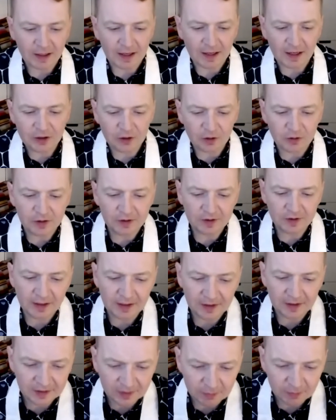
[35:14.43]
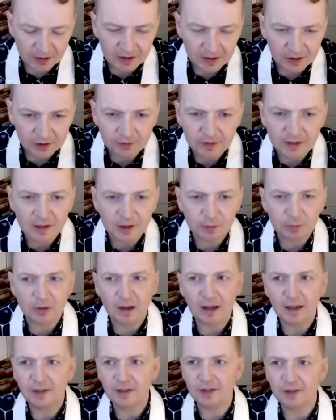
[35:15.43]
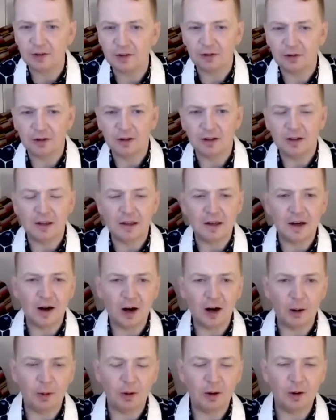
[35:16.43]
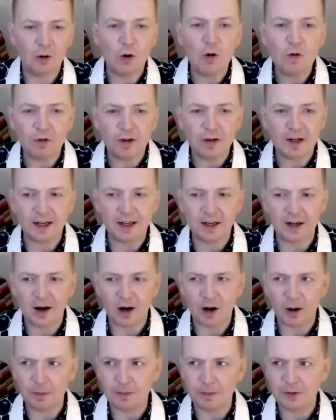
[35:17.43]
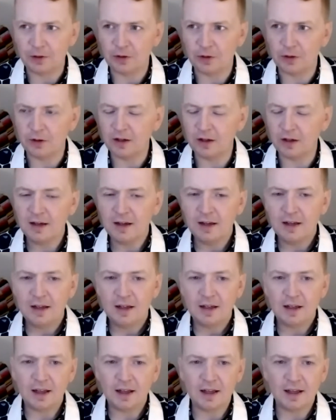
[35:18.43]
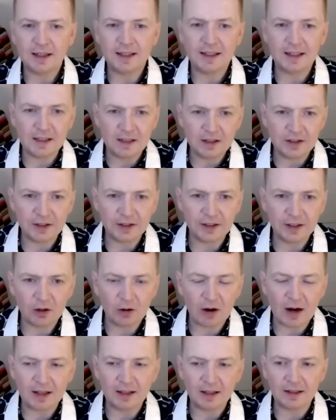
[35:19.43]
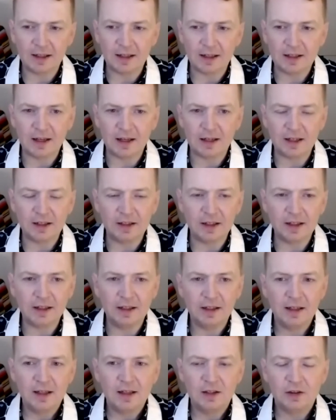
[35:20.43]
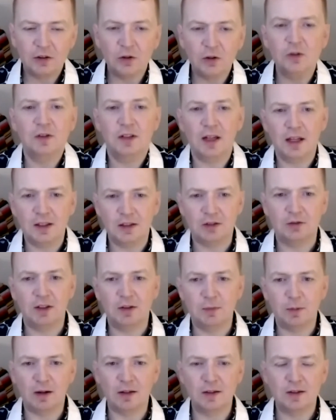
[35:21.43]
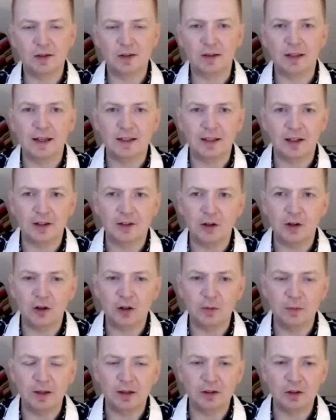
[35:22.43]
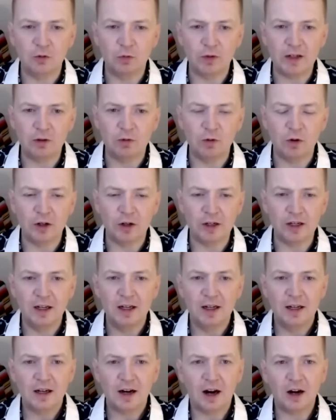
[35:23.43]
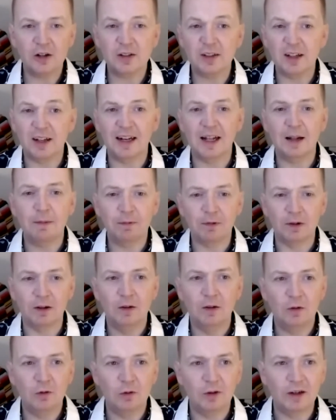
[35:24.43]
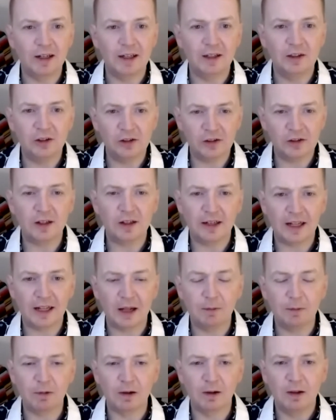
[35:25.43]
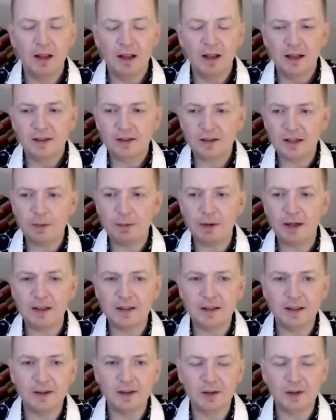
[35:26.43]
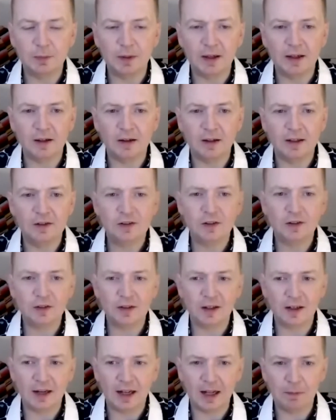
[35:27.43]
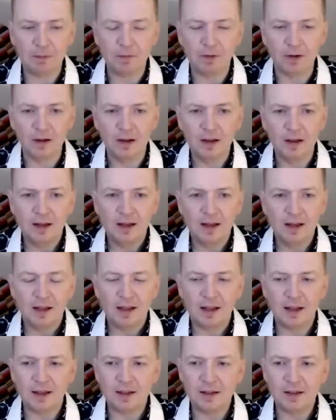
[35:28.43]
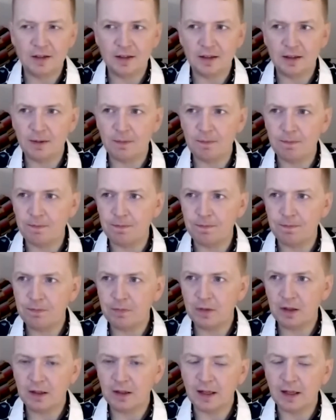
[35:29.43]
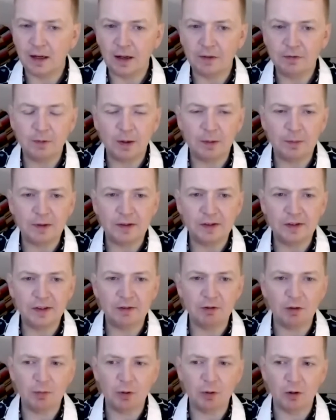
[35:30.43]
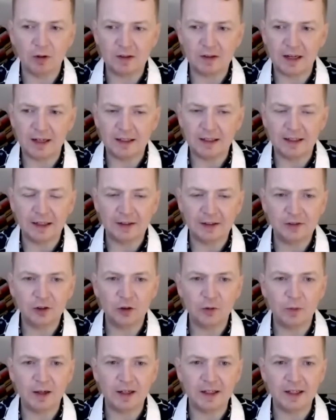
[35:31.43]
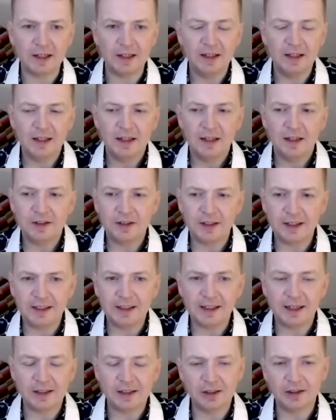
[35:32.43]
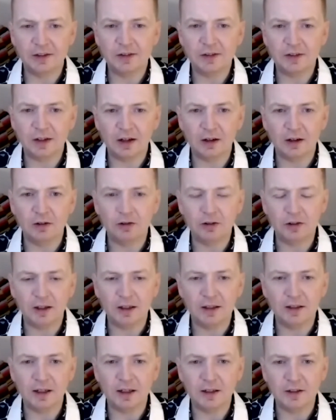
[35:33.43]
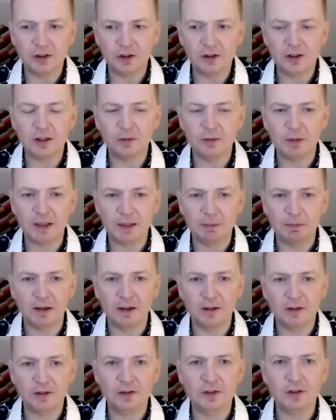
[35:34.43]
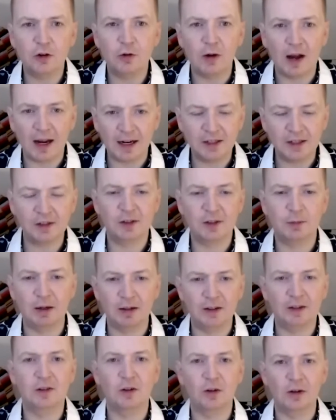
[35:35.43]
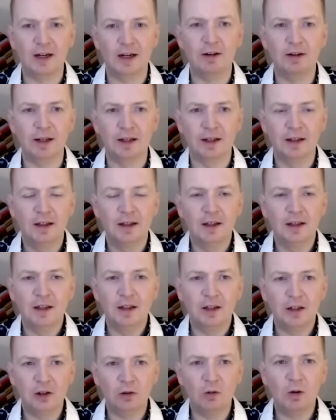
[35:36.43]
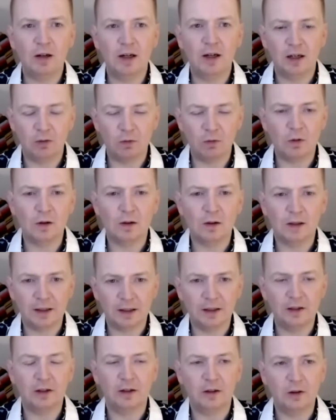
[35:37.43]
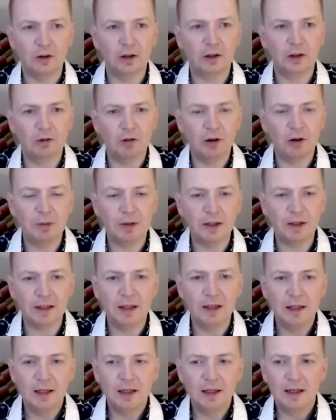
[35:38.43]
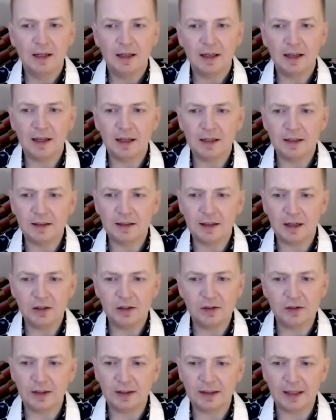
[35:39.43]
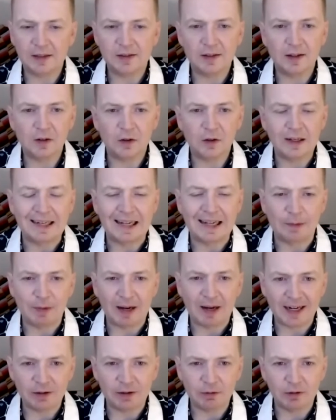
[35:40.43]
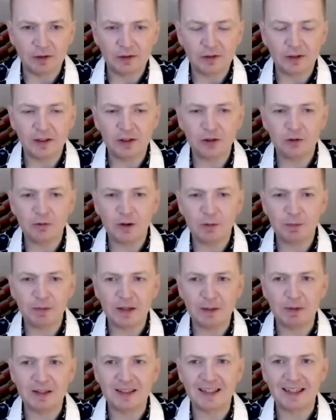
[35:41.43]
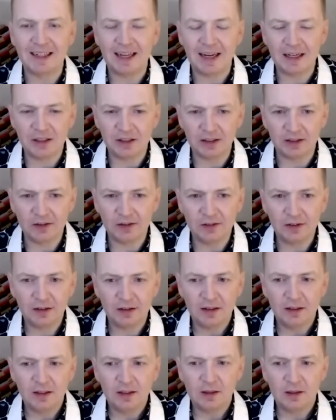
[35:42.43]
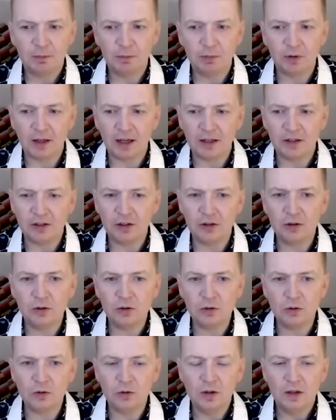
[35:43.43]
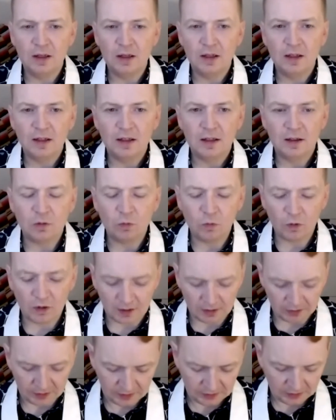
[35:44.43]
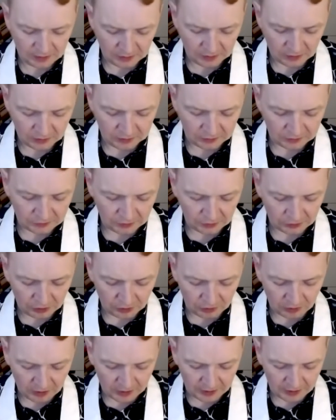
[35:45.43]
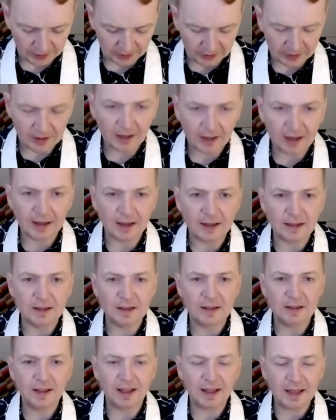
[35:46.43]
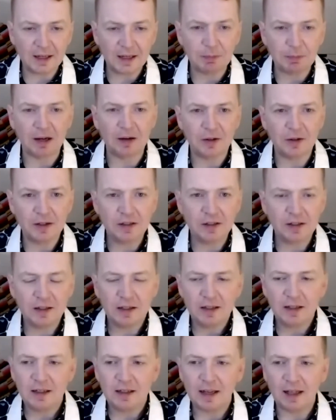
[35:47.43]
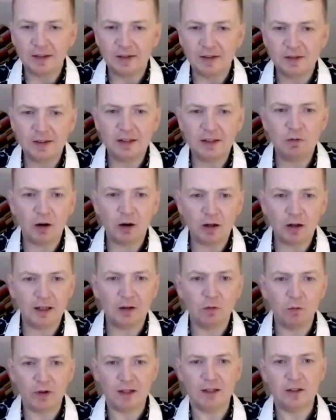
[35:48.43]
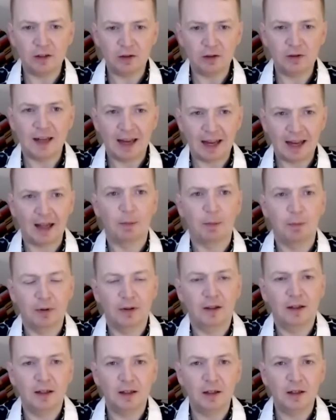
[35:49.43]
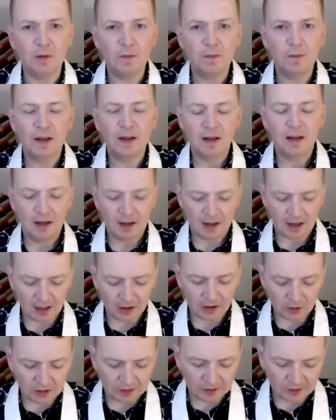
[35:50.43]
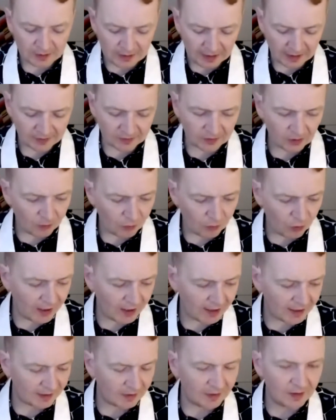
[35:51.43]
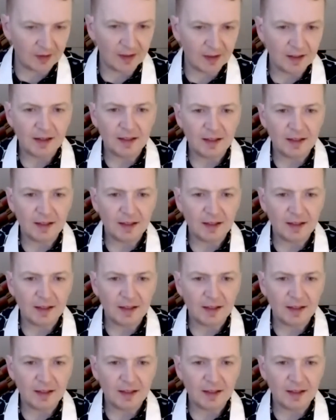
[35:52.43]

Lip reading: And I don't say this to make us feel depressed or overly alarmed or guilty or anything like that. I think those kinds of responses, like I talk about in week 1, are just not helpful, really. They're just not helpful. Slipping into despair is just not helpful. And yeah, I've been seeing reports lately that so many teenagers and younger people are just so anxious about this whole area. You know, what kind of world are they going to grow up in? And I just think that's not going to help anyone. So I don't want people to get anxious, but I do want us to try and think about it and see what can we do to help, you know. And I'm going to suggest some ways.